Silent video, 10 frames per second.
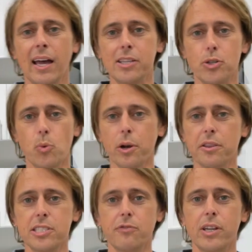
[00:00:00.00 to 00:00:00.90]
I do one of
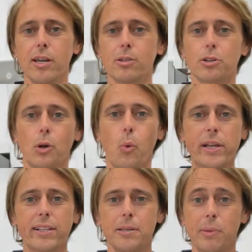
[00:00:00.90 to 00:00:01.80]
these videos on a
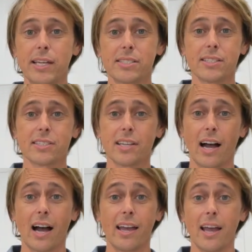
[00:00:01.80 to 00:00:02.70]
weekly basis.
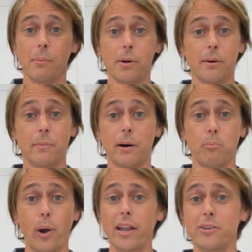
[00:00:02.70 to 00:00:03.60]
I am a, a
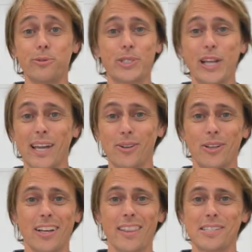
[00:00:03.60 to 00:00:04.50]
brand new
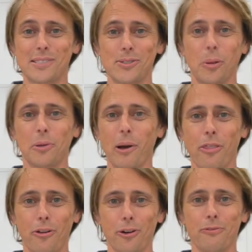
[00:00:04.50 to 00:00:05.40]
channel. Uh, this is only my
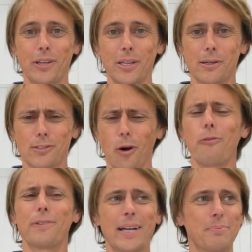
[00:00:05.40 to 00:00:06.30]
third video, so
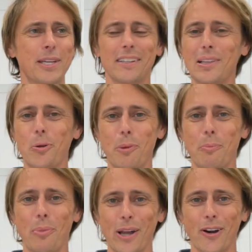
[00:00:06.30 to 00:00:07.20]
hopefully I'm getting a little
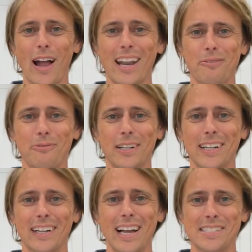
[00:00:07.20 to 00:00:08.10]
bit better at it
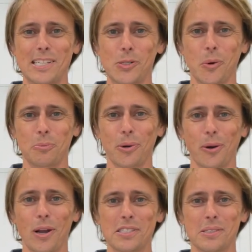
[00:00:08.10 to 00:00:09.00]
uh, as each one
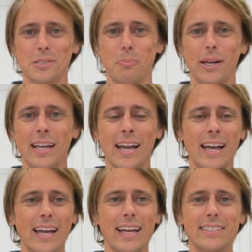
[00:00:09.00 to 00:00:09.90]
progresses. But
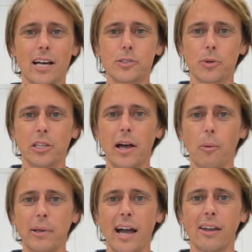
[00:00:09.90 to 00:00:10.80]
it does really
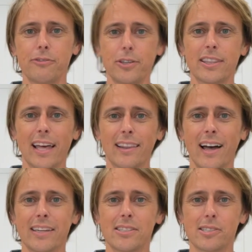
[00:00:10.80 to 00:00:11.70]
help me out if you hit that
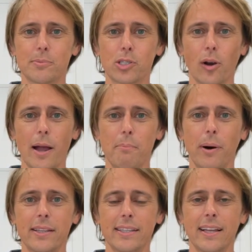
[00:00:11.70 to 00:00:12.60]
like and subscribe
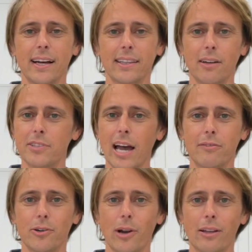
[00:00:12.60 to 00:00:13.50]
button. I'd love to
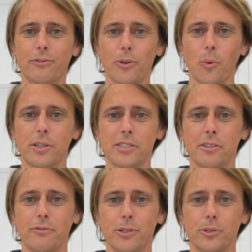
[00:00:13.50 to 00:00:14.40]
have you around for the ones in
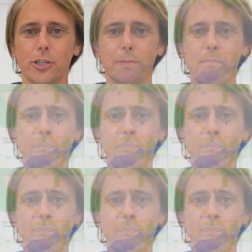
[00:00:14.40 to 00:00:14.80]
the future.